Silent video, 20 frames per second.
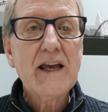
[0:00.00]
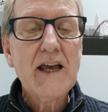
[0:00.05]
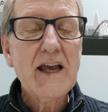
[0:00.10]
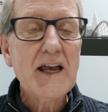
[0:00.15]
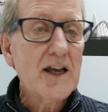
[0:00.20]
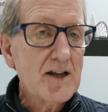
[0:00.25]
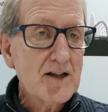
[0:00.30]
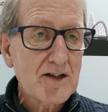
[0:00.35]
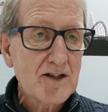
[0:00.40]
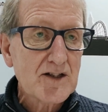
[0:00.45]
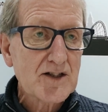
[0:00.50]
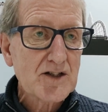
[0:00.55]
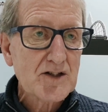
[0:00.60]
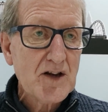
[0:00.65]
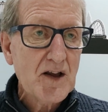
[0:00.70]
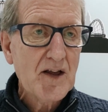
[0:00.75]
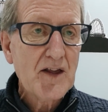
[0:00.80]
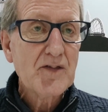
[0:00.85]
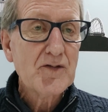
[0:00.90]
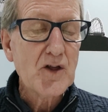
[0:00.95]

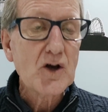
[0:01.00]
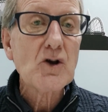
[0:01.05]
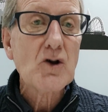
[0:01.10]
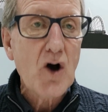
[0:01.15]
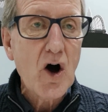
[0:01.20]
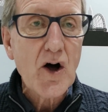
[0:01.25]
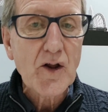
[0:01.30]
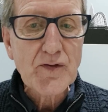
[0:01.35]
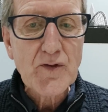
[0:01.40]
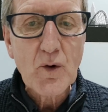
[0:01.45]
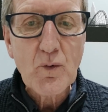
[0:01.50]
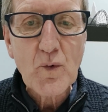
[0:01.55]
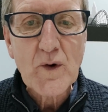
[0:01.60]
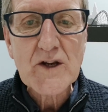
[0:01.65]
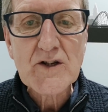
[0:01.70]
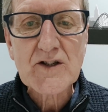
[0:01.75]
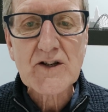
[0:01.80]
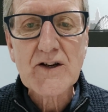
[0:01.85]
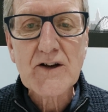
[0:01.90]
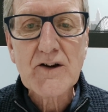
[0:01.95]
is the God that we
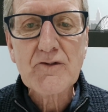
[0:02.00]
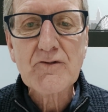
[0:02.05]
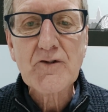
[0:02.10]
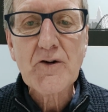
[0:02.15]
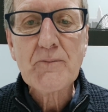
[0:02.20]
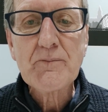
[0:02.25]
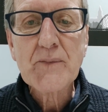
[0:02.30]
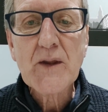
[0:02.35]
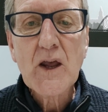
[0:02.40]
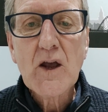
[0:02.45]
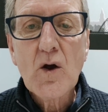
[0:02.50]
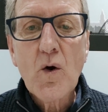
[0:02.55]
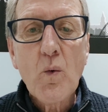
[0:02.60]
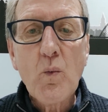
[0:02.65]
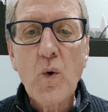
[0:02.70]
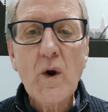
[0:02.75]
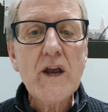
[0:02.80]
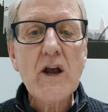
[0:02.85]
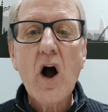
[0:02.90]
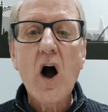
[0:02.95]
serve.
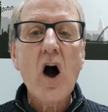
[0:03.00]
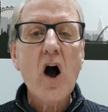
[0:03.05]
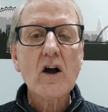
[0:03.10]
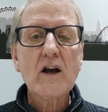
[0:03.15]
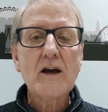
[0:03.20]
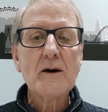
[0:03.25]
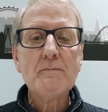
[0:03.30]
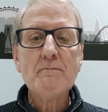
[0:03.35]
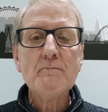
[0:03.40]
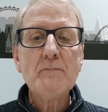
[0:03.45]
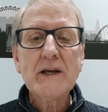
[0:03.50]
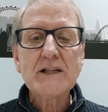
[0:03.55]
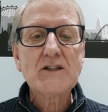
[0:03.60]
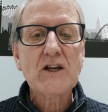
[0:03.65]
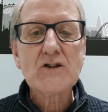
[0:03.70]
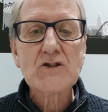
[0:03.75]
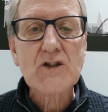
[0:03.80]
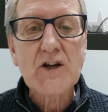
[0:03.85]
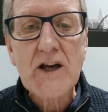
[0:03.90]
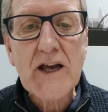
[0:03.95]
We are
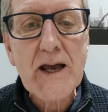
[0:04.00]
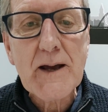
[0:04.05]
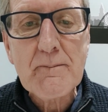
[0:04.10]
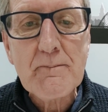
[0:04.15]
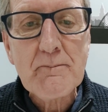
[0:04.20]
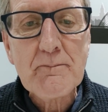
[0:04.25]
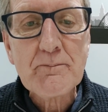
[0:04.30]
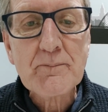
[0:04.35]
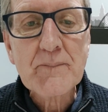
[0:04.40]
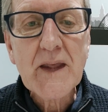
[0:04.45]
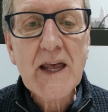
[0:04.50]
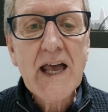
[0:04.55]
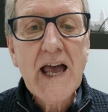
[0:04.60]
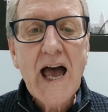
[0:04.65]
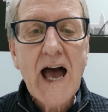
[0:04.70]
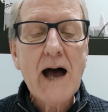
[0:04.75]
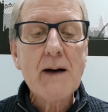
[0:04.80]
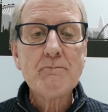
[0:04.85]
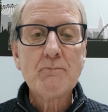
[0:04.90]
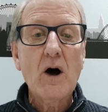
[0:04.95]
committed to Him,
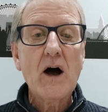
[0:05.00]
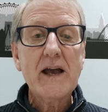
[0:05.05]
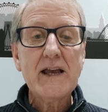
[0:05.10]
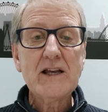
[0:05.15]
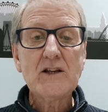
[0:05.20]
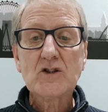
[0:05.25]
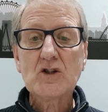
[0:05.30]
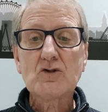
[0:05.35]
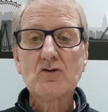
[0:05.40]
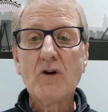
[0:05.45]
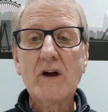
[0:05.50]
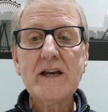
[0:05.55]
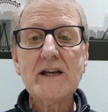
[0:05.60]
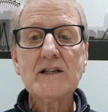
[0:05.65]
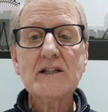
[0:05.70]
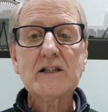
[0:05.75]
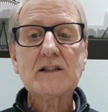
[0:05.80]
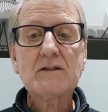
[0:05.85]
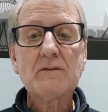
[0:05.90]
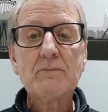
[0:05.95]
and by His
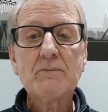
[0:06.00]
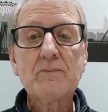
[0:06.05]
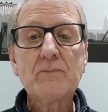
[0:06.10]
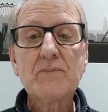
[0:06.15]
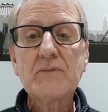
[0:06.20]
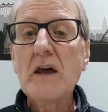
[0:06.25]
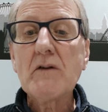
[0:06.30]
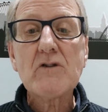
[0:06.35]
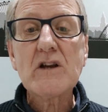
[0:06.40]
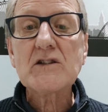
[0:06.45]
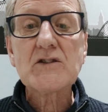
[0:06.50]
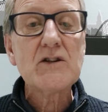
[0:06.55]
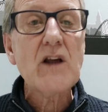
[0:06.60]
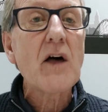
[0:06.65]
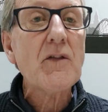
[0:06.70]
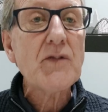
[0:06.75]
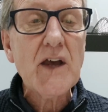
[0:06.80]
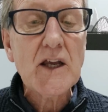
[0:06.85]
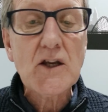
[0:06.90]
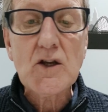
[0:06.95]
grace, there is
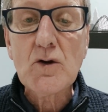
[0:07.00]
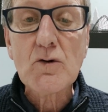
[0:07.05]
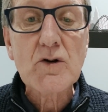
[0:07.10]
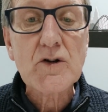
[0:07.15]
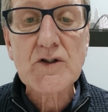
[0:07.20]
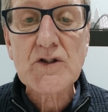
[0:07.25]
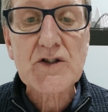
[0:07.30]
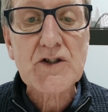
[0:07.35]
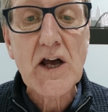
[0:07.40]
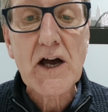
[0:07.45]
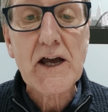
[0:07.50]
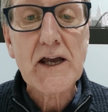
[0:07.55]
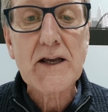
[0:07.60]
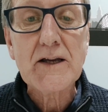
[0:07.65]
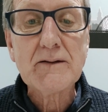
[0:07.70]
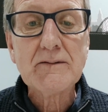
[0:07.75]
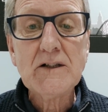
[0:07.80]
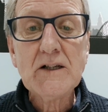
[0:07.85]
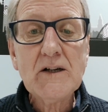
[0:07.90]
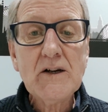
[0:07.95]
nothing you could
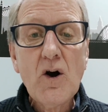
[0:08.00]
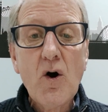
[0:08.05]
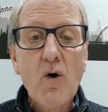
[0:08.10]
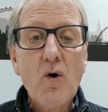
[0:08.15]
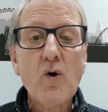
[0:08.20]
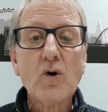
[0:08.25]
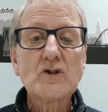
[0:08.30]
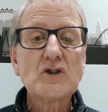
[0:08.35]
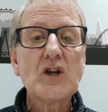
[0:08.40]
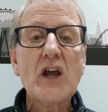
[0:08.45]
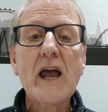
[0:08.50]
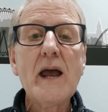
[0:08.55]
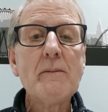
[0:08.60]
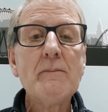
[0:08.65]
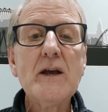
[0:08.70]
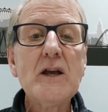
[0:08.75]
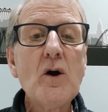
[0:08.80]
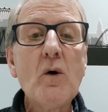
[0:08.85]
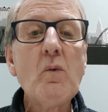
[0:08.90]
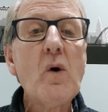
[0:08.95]
say or tear
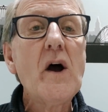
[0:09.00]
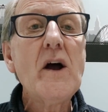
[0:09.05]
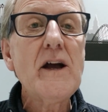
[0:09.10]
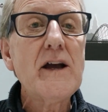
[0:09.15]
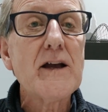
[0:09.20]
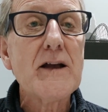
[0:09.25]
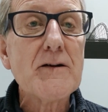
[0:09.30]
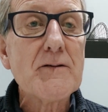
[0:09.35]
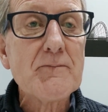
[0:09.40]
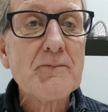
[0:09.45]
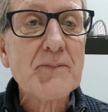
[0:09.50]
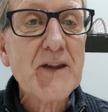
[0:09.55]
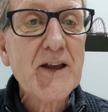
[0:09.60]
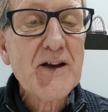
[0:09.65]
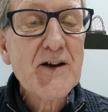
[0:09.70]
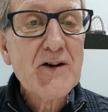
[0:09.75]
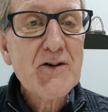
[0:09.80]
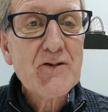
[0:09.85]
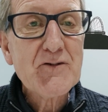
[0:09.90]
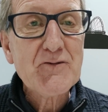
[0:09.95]
me away
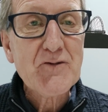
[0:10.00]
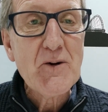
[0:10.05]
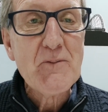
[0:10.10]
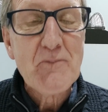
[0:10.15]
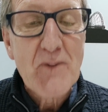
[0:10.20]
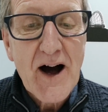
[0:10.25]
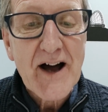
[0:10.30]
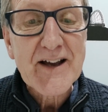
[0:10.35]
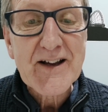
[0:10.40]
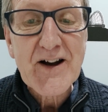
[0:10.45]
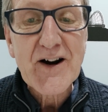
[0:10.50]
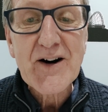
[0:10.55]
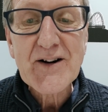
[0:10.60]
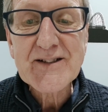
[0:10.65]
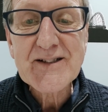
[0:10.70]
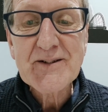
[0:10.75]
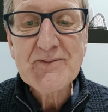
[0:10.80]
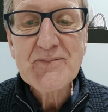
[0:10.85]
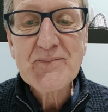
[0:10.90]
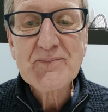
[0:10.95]
from my
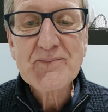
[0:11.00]
God.